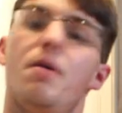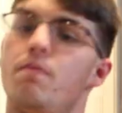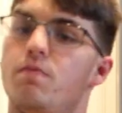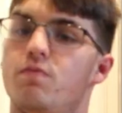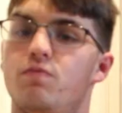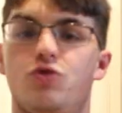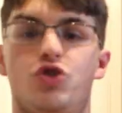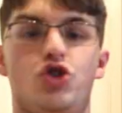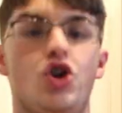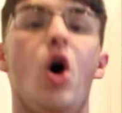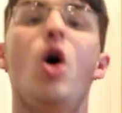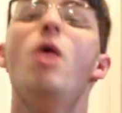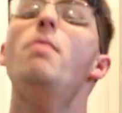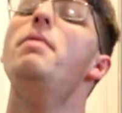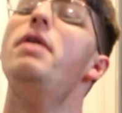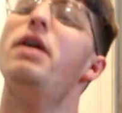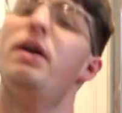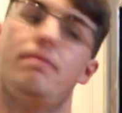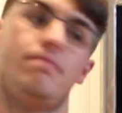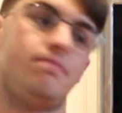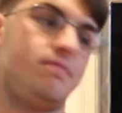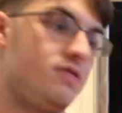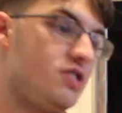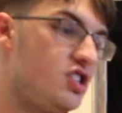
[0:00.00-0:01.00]

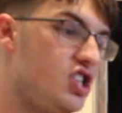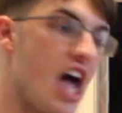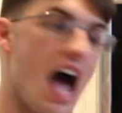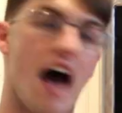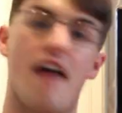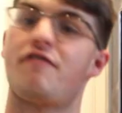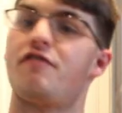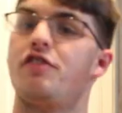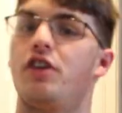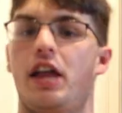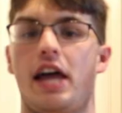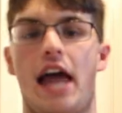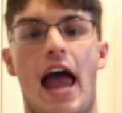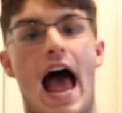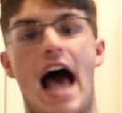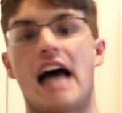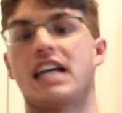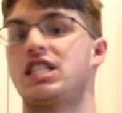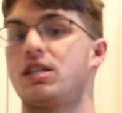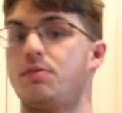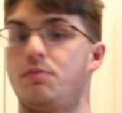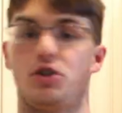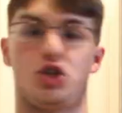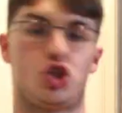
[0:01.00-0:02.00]
Soma definitely
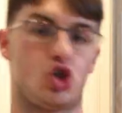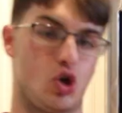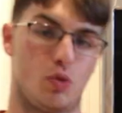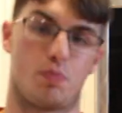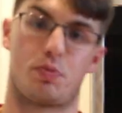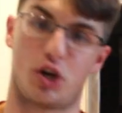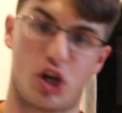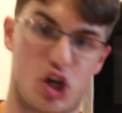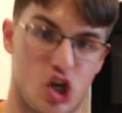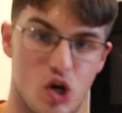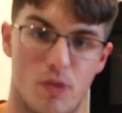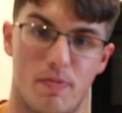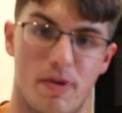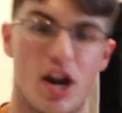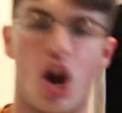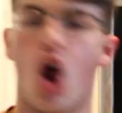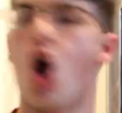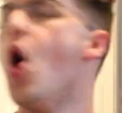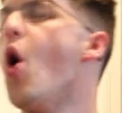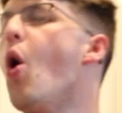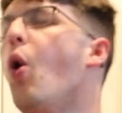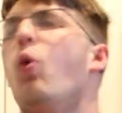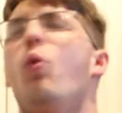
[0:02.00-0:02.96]
has to be superhuman.